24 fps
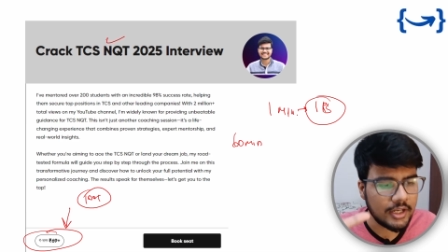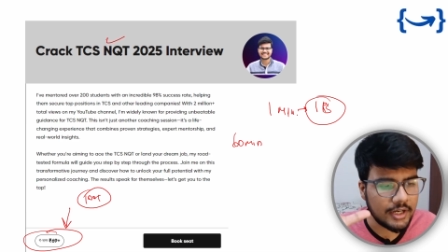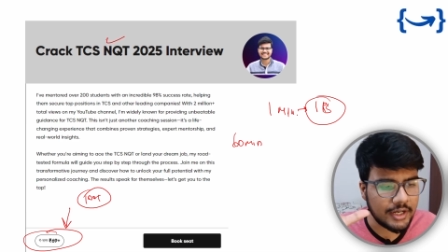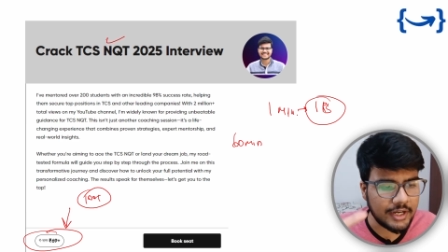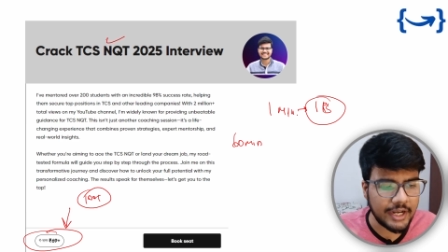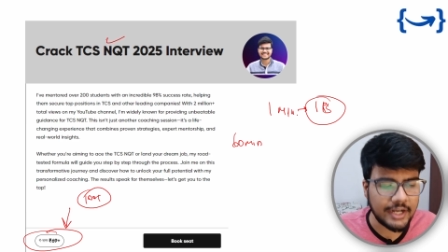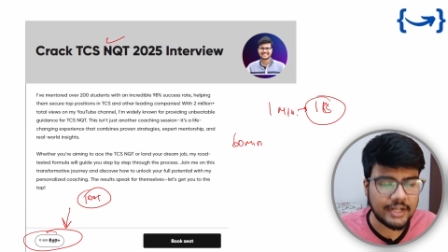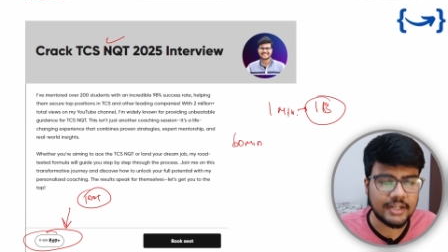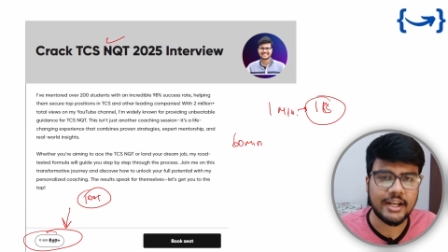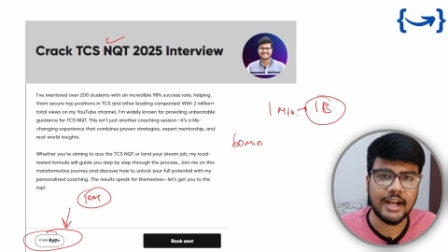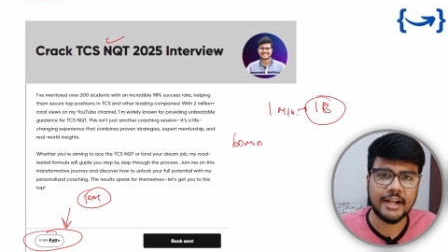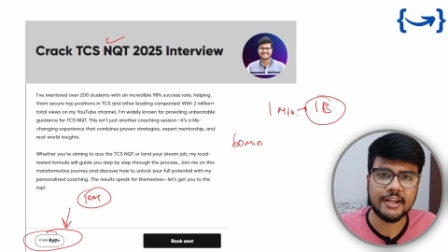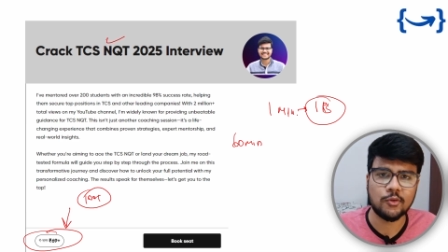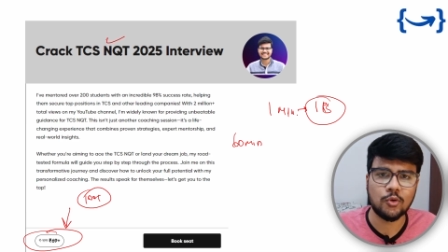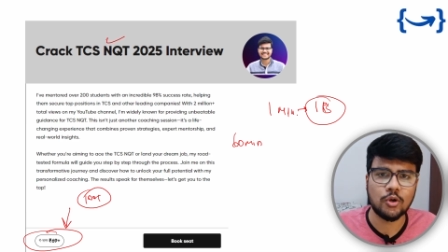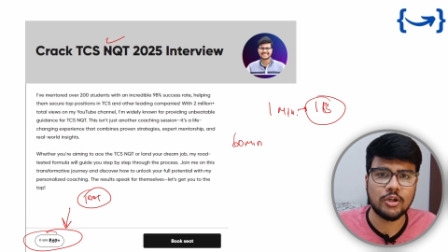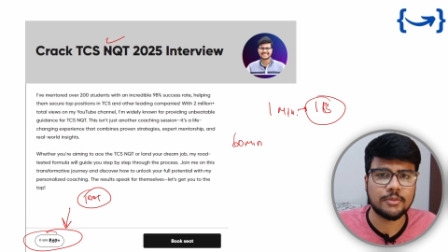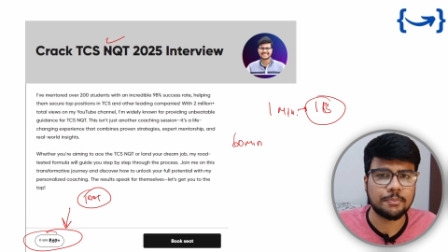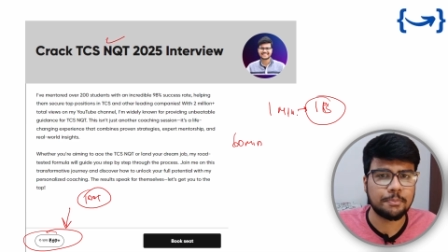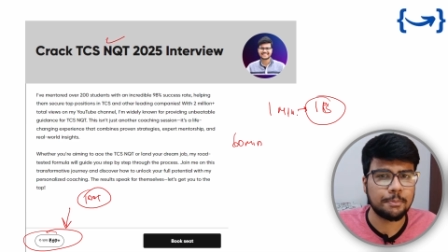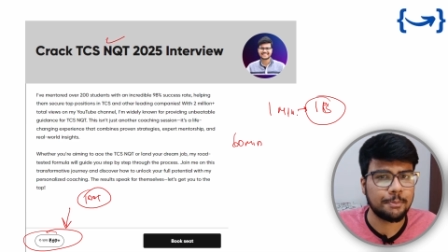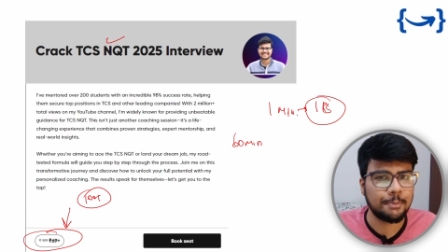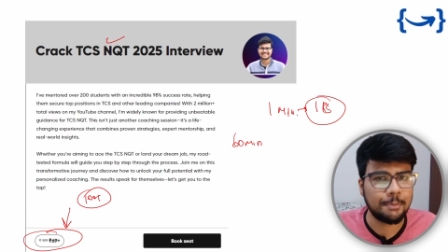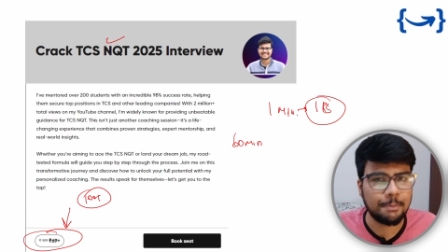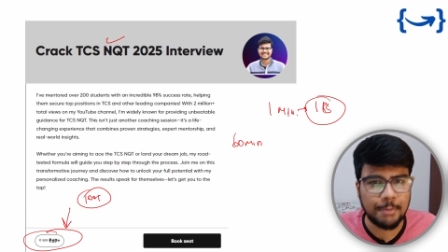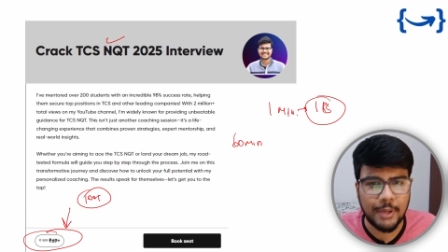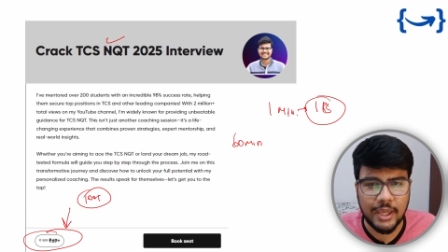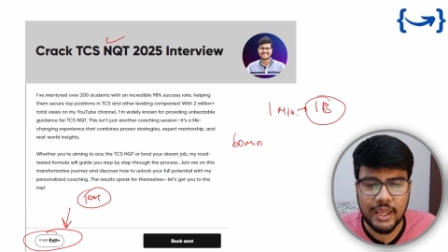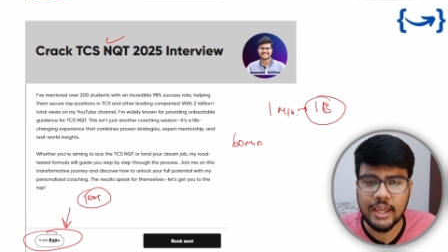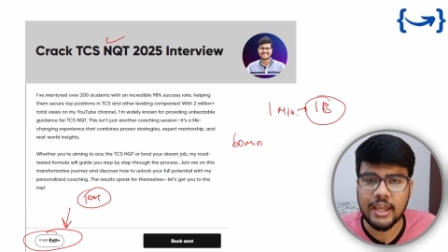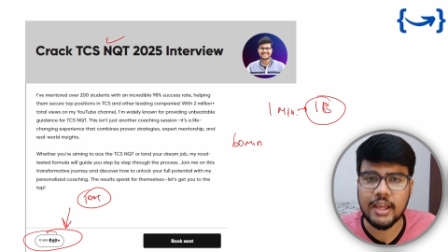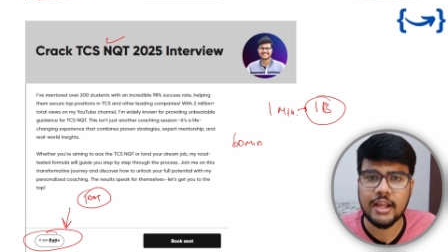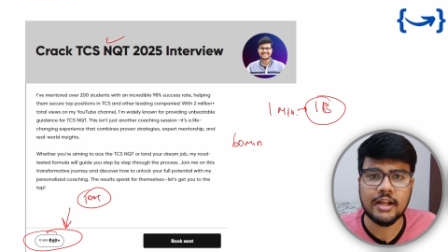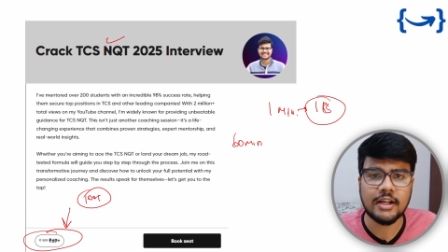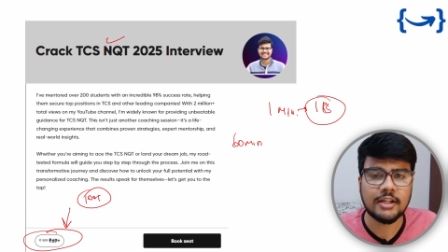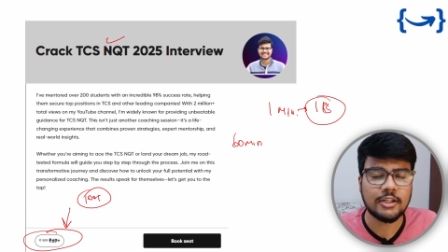rate that you are
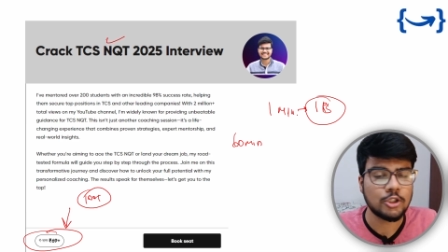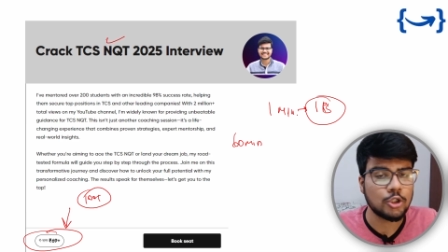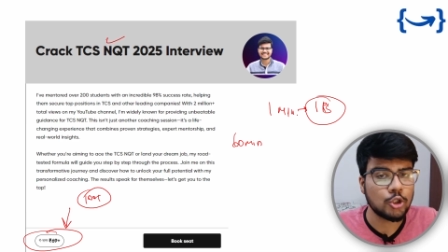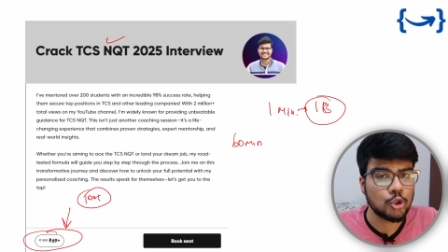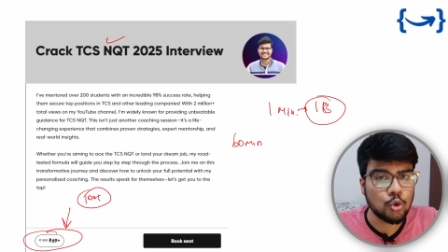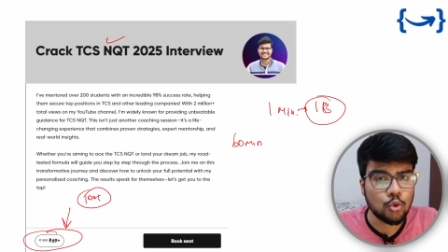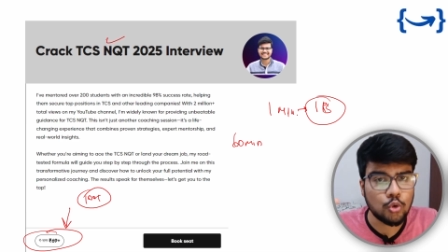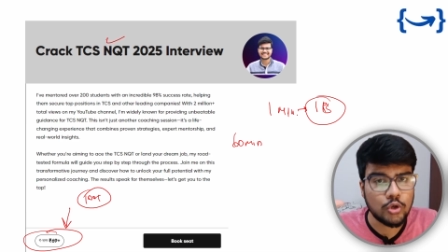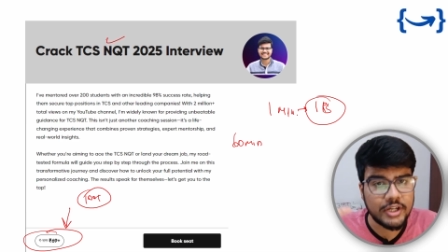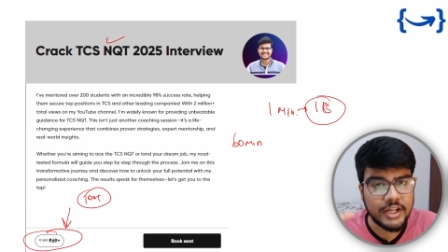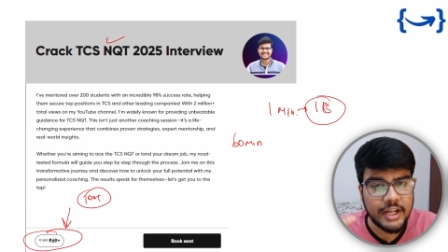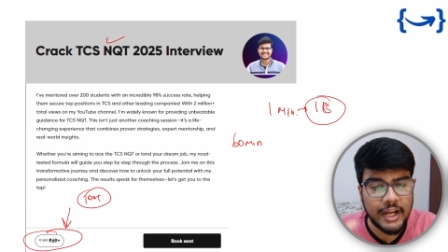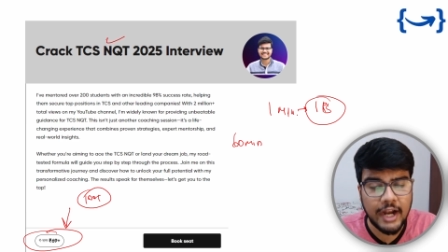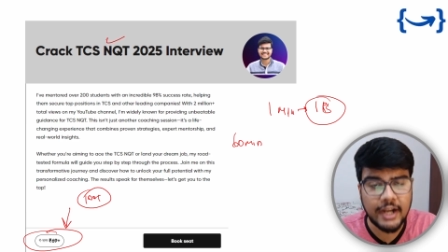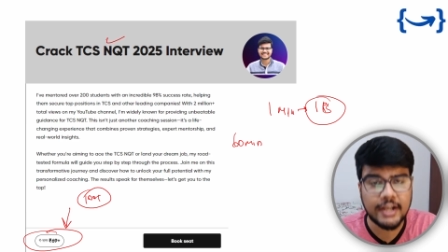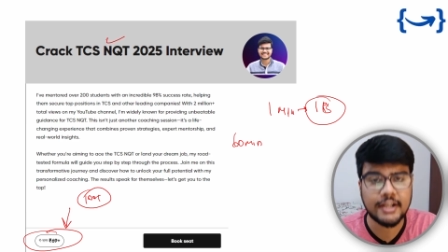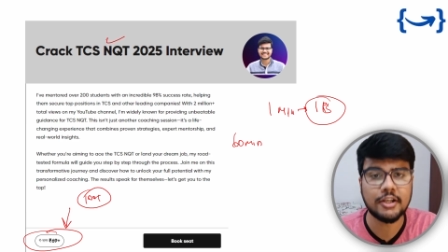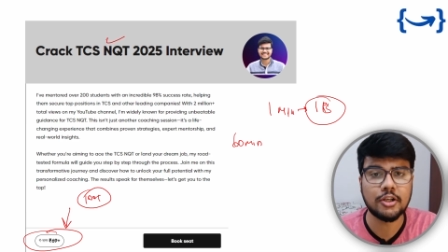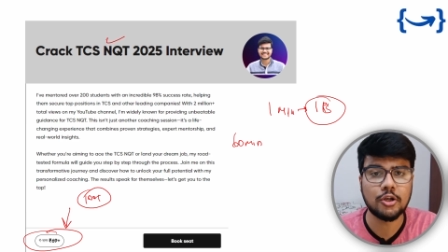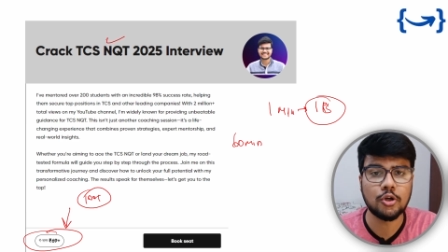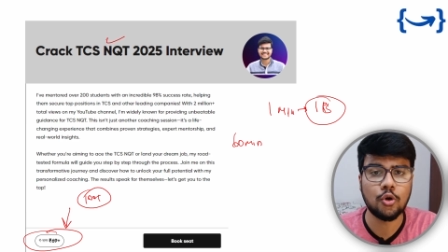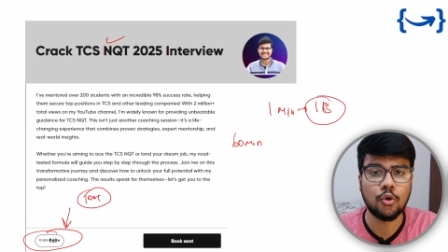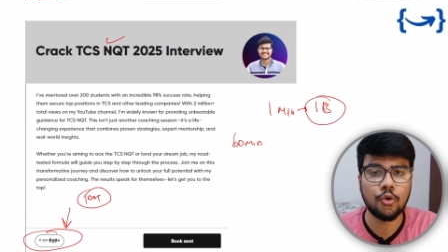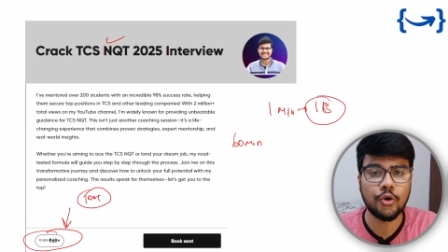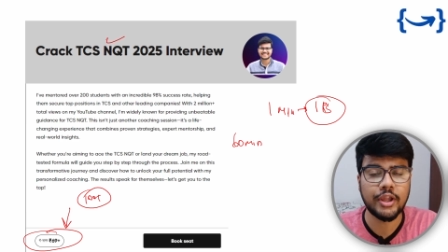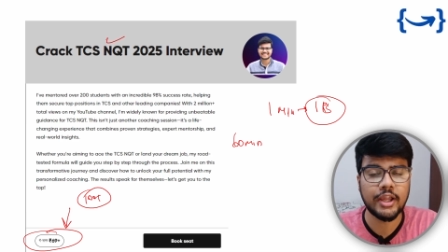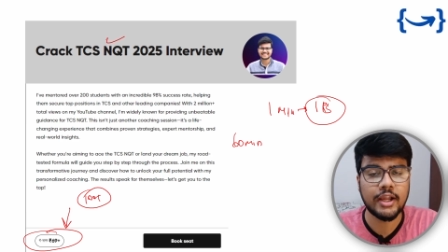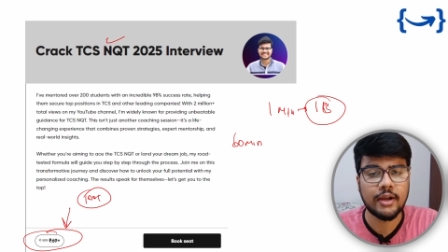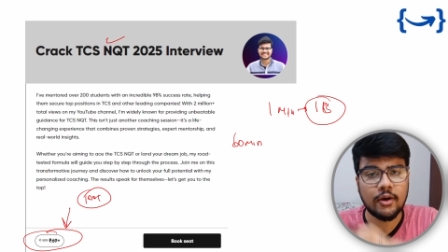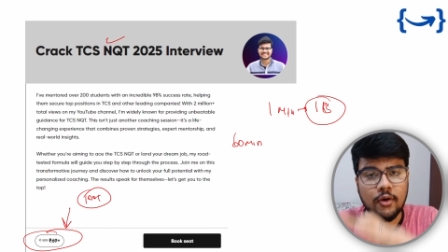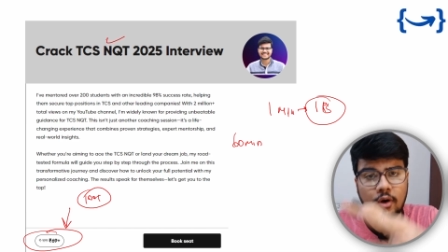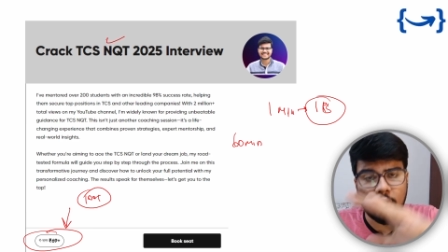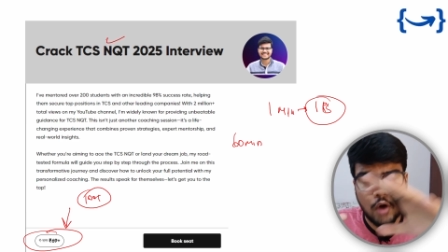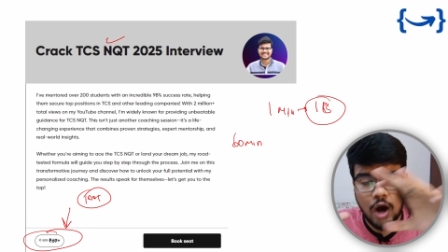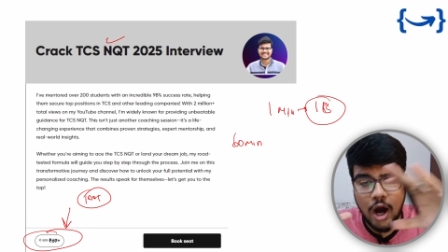paying to get knowing